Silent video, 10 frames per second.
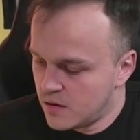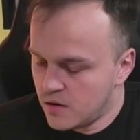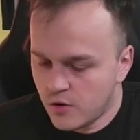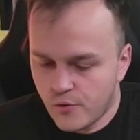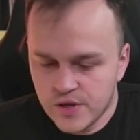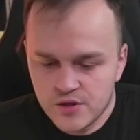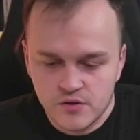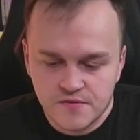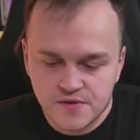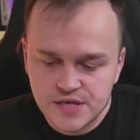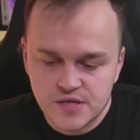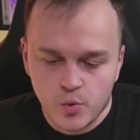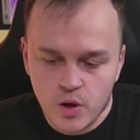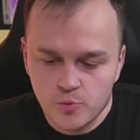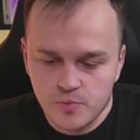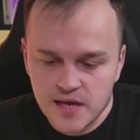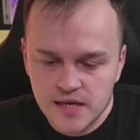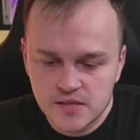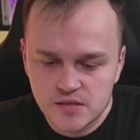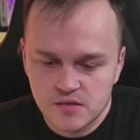Queen on f3 is well
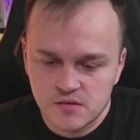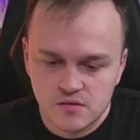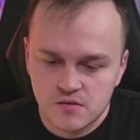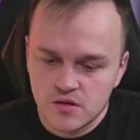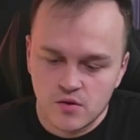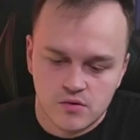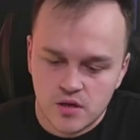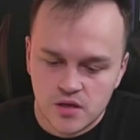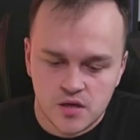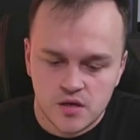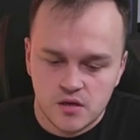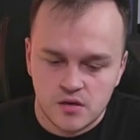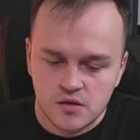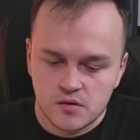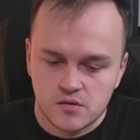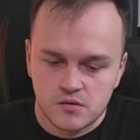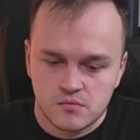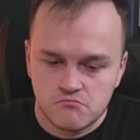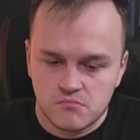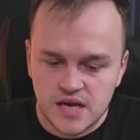placed. The only
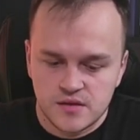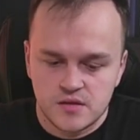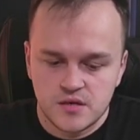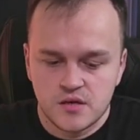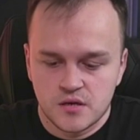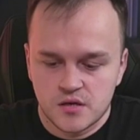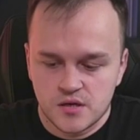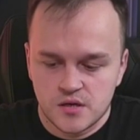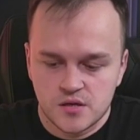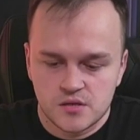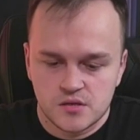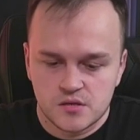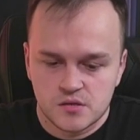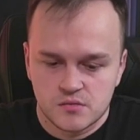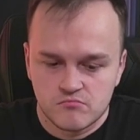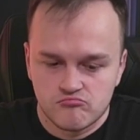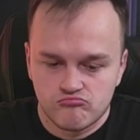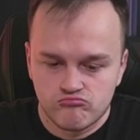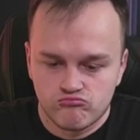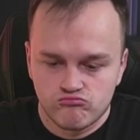idea is
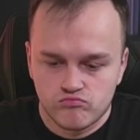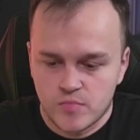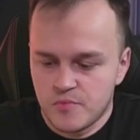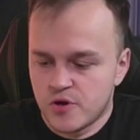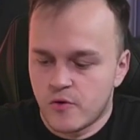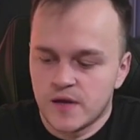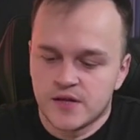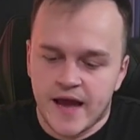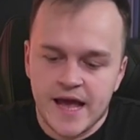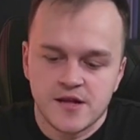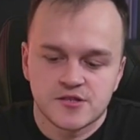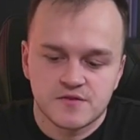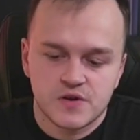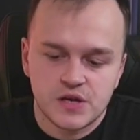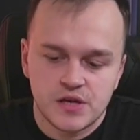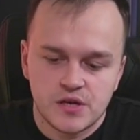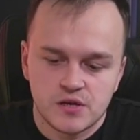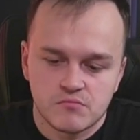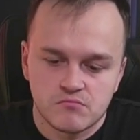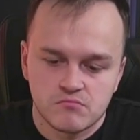maybe queen
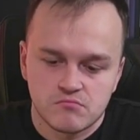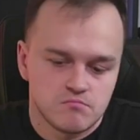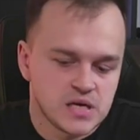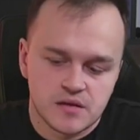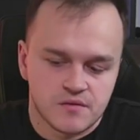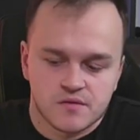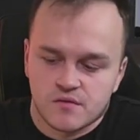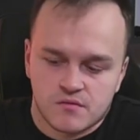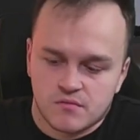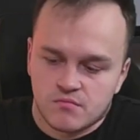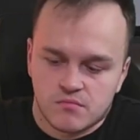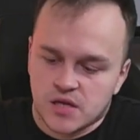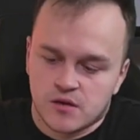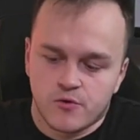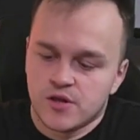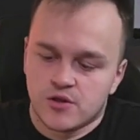h3, but like queen on